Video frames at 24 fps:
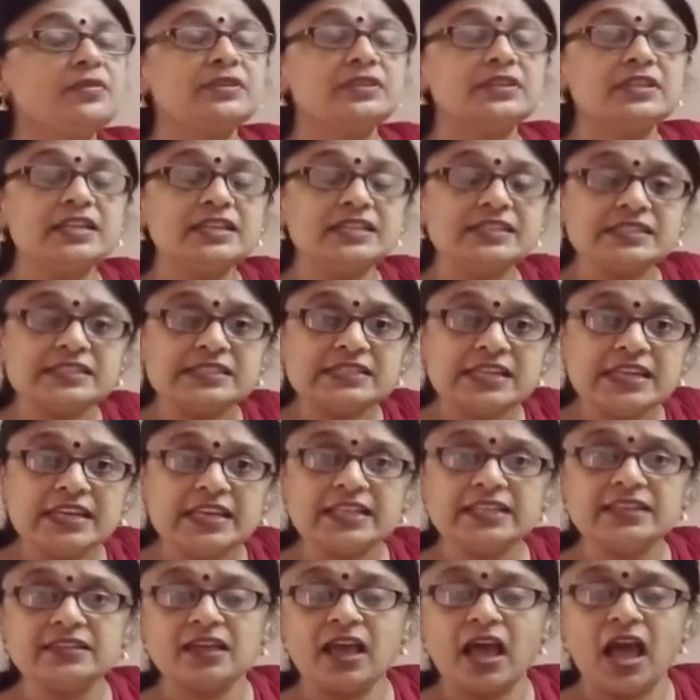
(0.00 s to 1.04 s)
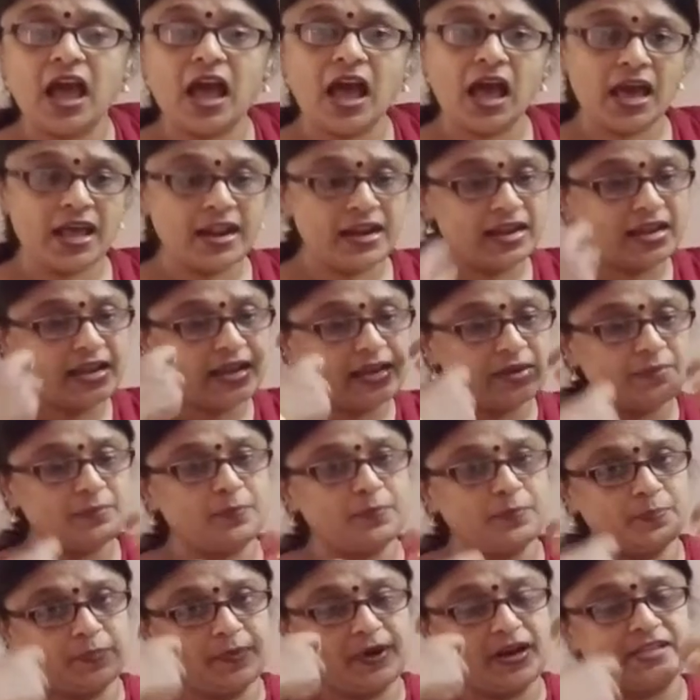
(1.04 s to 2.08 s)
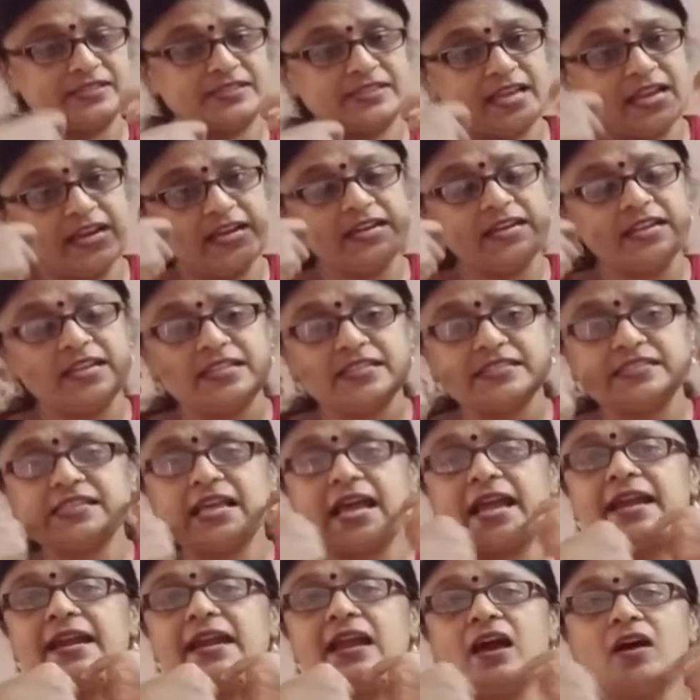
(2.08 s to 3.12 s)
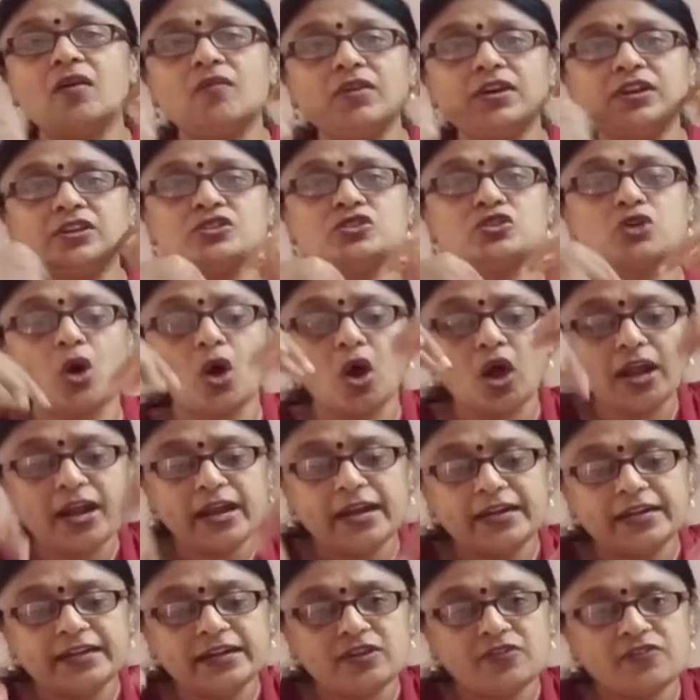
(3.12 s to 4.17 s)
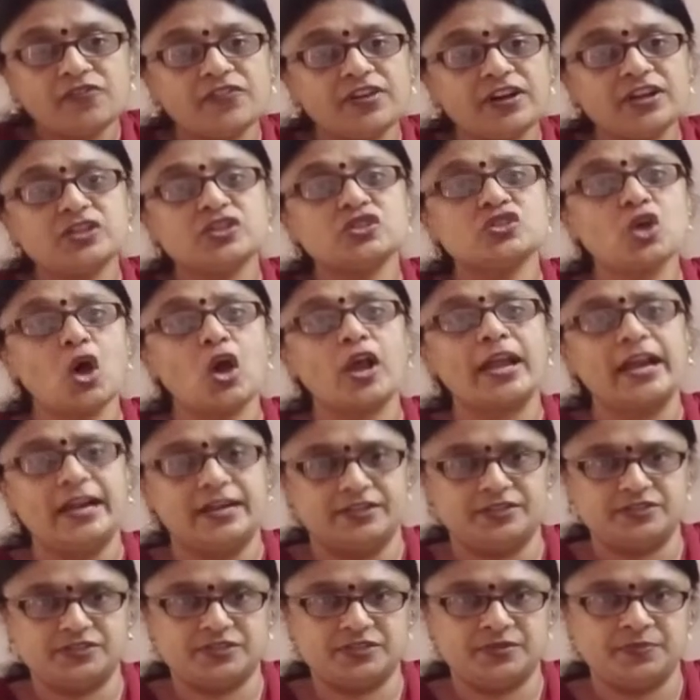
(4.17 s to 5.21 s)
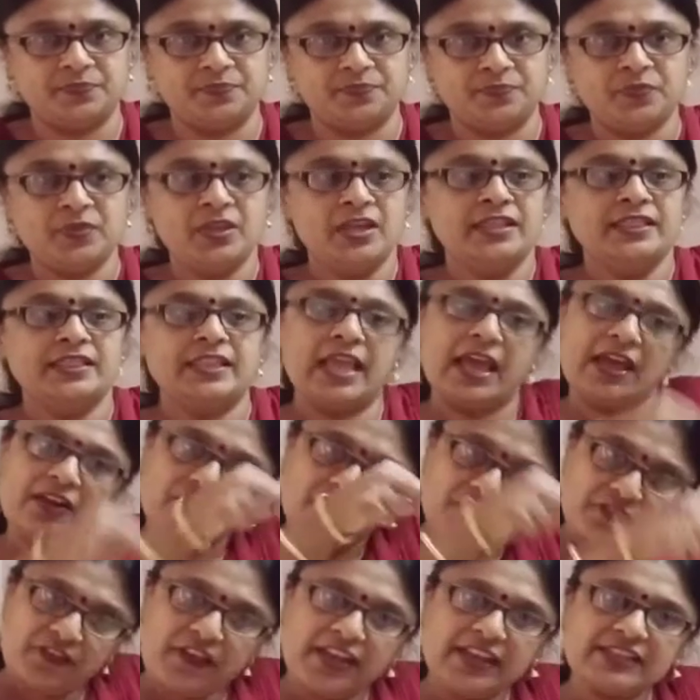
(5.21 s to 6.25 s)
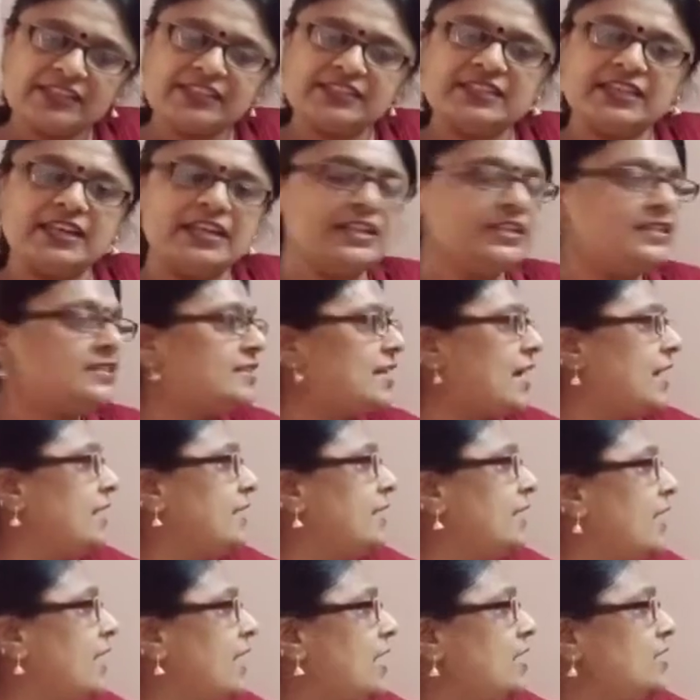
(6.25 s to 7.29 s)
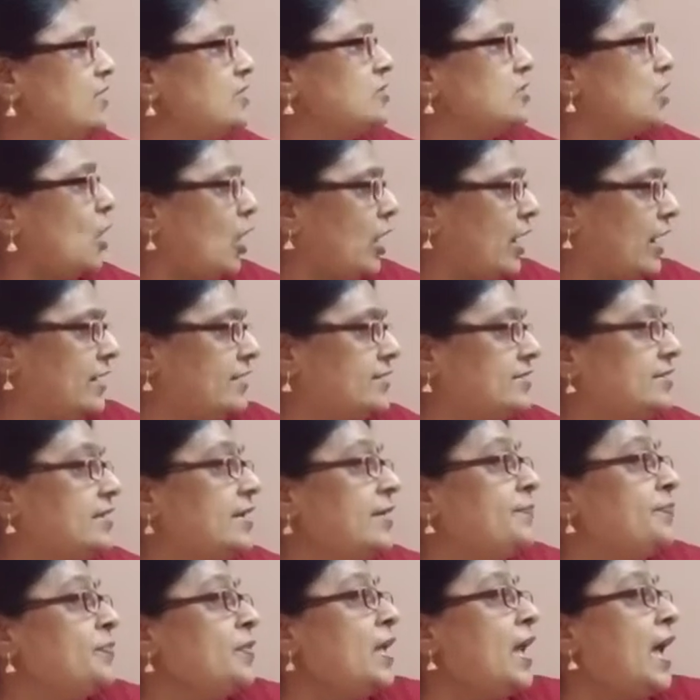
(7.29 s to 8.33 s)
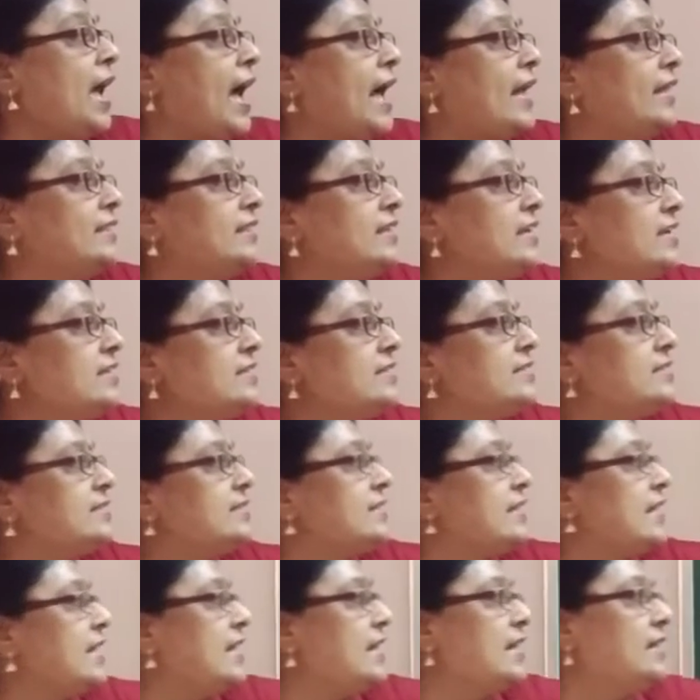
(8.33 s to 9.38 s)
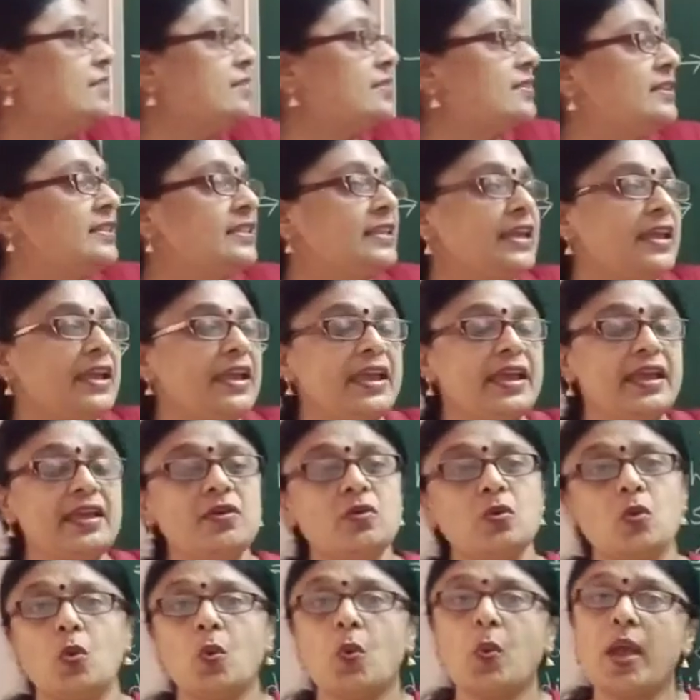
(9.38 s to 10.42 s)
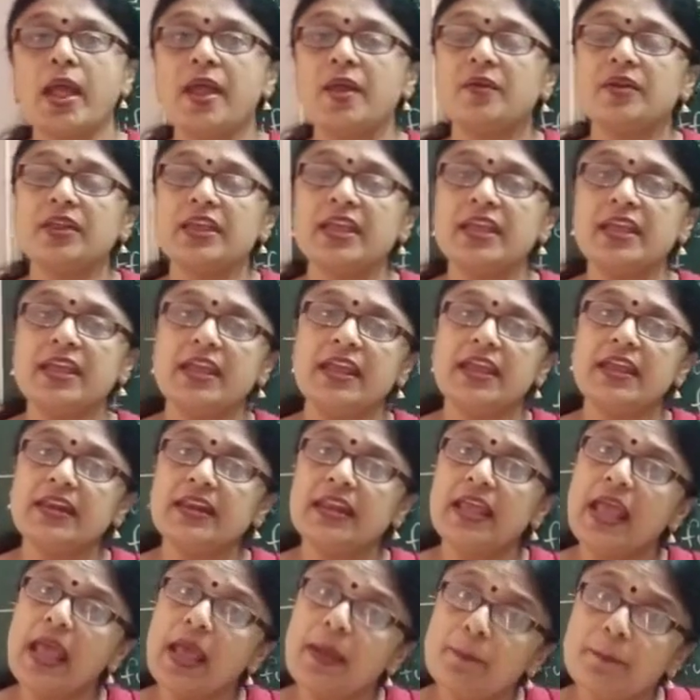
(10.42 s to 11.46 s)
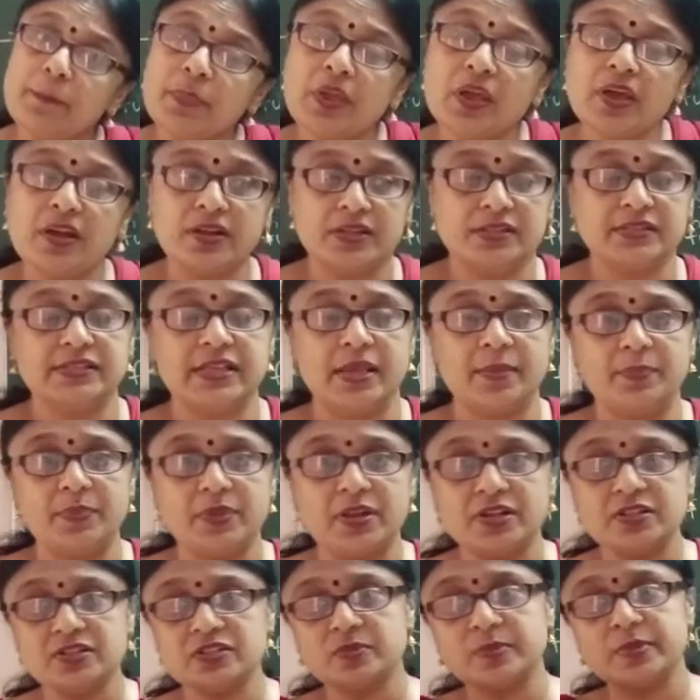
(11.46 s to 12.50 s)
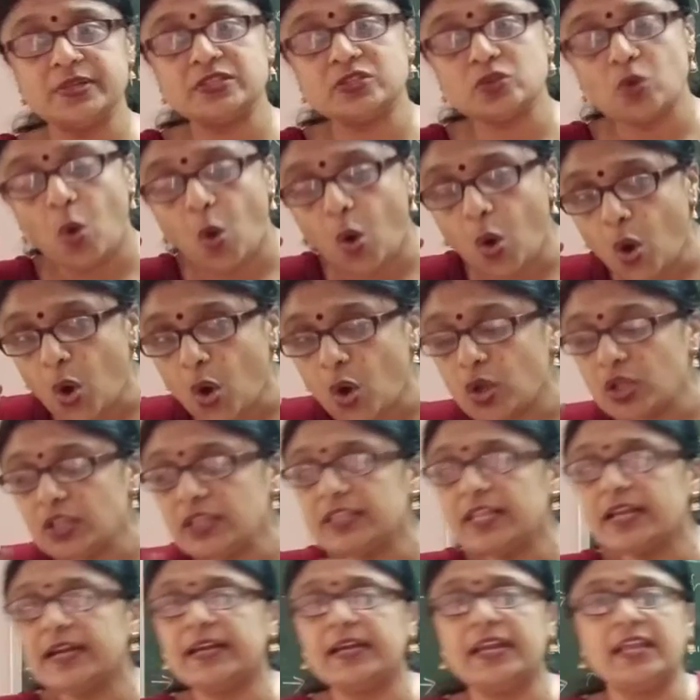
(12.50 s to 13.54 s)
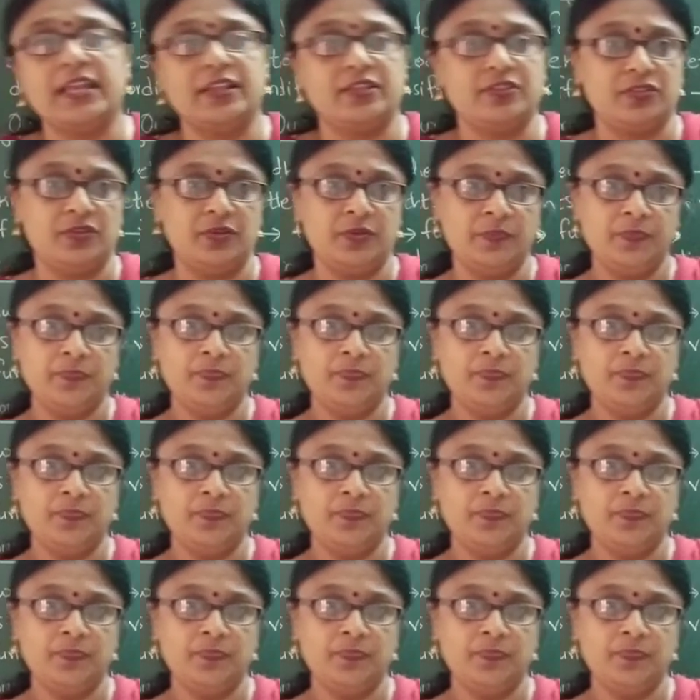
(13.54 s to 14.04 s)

these teeth are present inside our jaw in different sockets. They are fixed inside the sockets. And these teeth, they vary in appearance. Appearance means all the teeth